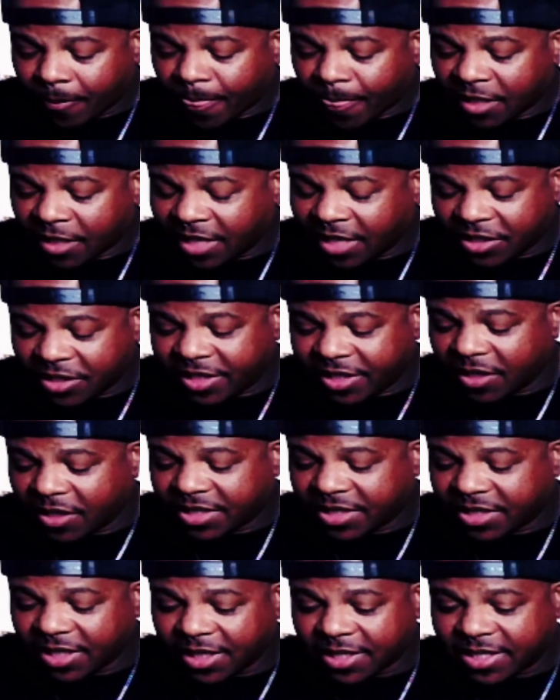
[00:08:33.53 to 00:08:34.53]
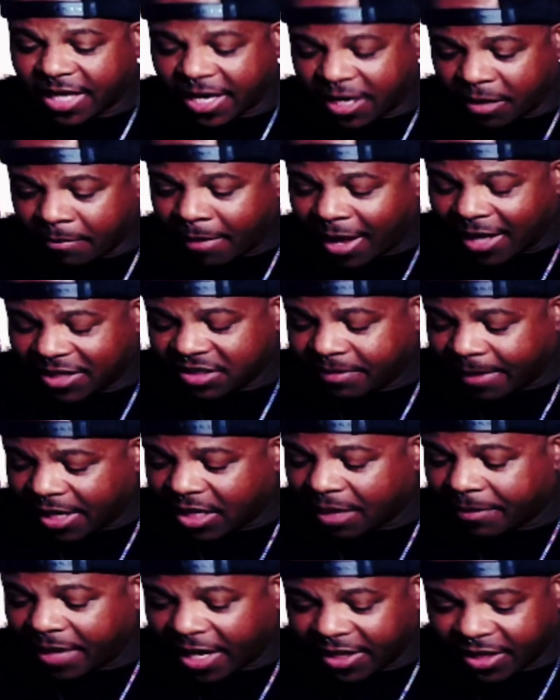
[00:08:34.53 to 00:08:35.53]
Sagittarius, it looks like your mind's made up
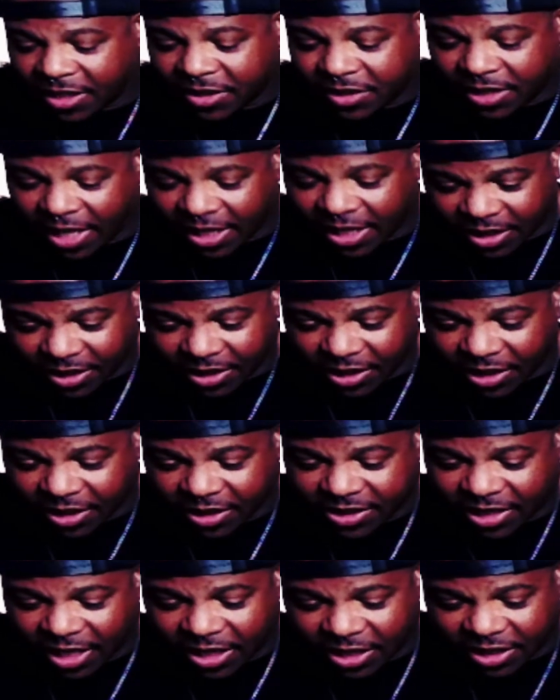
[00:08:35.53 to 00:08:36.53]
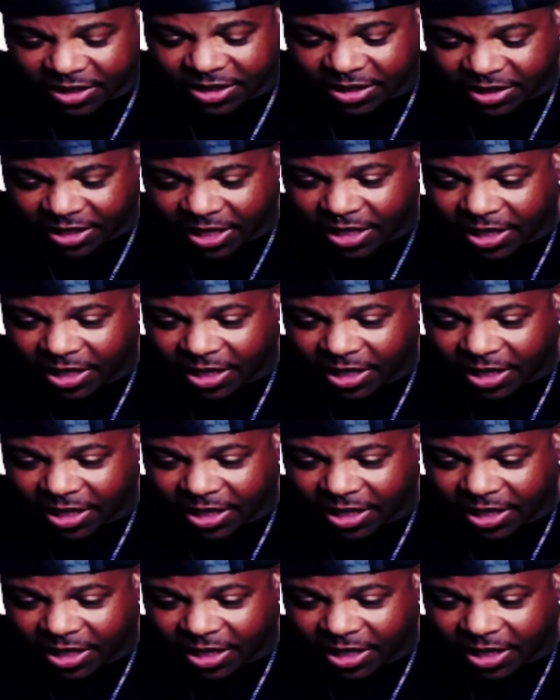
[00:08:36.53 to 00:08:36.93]
like this. It looks like this is it.